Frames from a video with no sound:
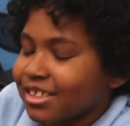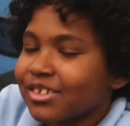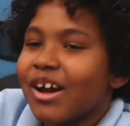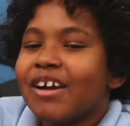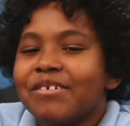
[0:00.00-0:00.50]

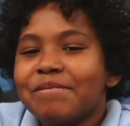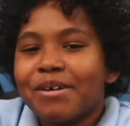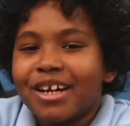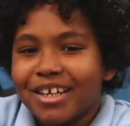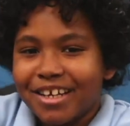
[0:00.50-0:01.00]
So
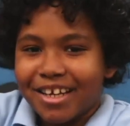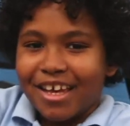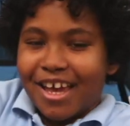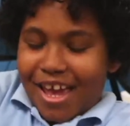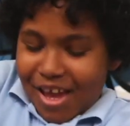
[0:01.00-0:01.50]
everybody,
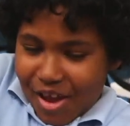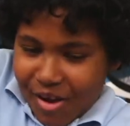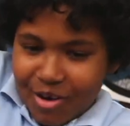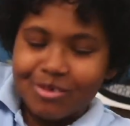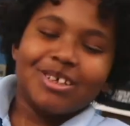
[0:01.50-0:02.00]

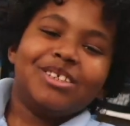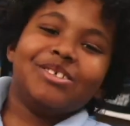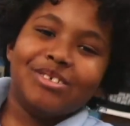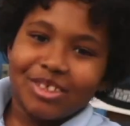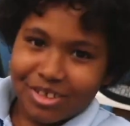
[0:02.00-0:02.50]
what
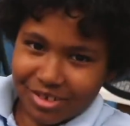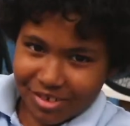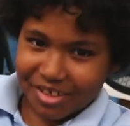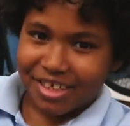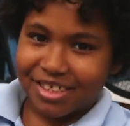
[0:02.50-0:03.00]
you do
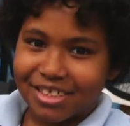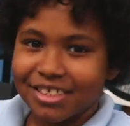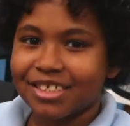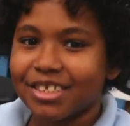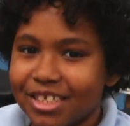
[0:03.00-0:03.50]

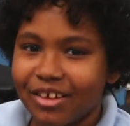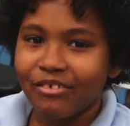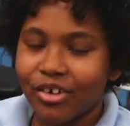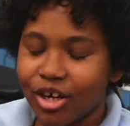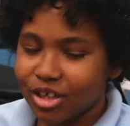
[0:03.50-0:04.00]
is
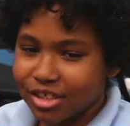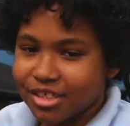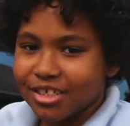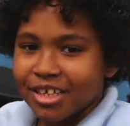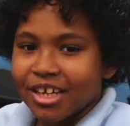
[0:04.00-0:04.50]

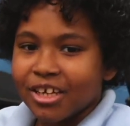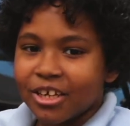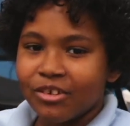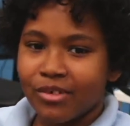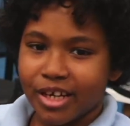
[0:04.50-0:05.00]
first
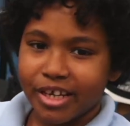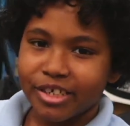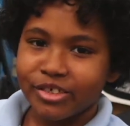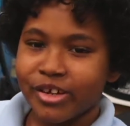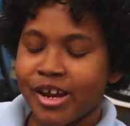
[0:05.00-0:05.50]
you want to
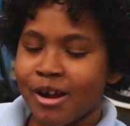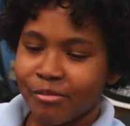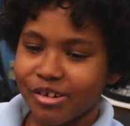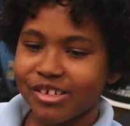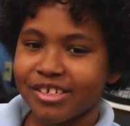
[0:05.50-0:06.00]
get your
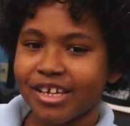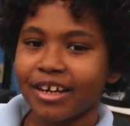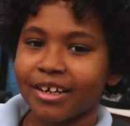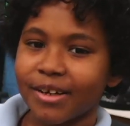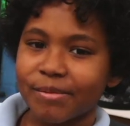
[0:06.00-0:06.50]
camera
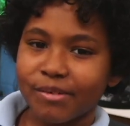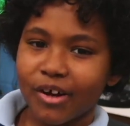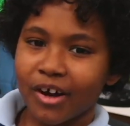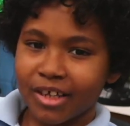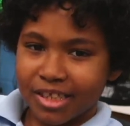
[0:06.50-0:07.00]
set up
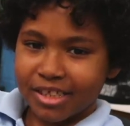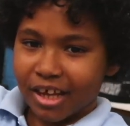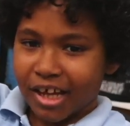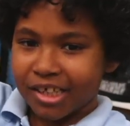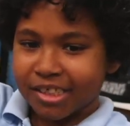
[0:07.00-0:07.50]

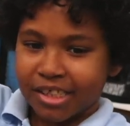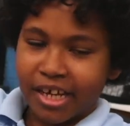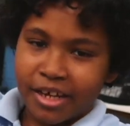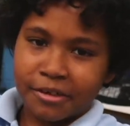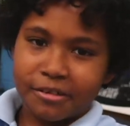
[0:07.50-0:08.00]
on the
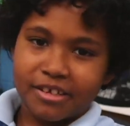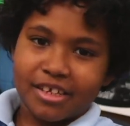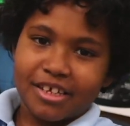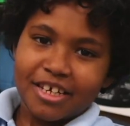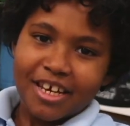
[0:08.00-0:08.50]
stand.
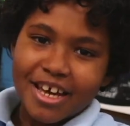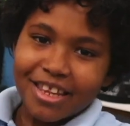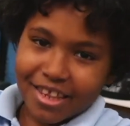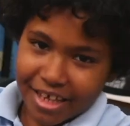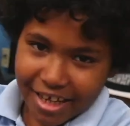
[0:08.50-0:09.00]

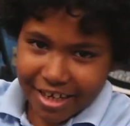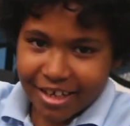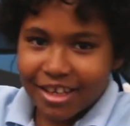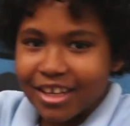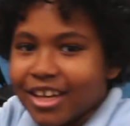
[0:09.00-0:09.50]

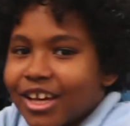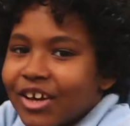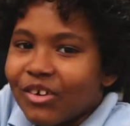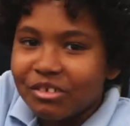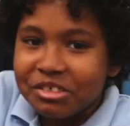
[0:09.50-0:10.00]
Then
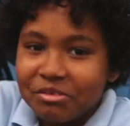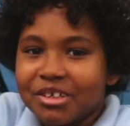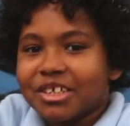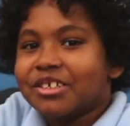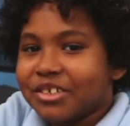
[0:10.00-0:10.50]
what you
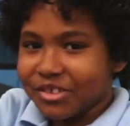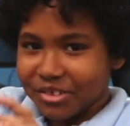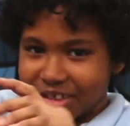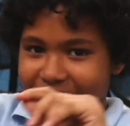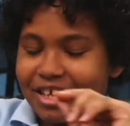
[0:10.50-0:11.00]
want to
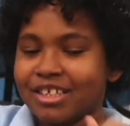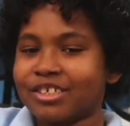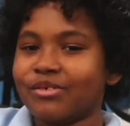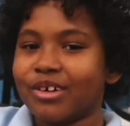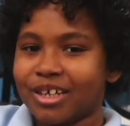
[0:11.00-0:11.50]
do is
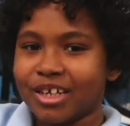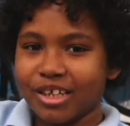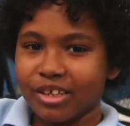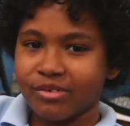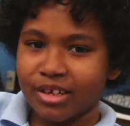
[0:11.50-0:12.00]
you want to
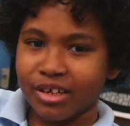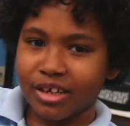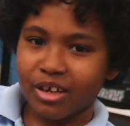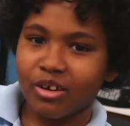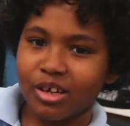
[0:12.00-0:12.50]

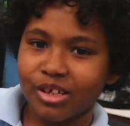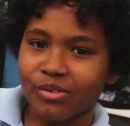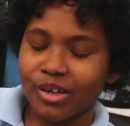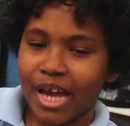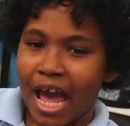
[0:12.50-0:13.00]

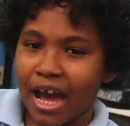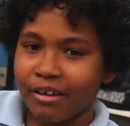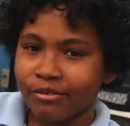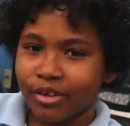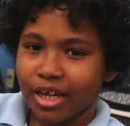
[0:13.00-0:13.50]

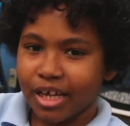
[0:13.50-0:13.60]
have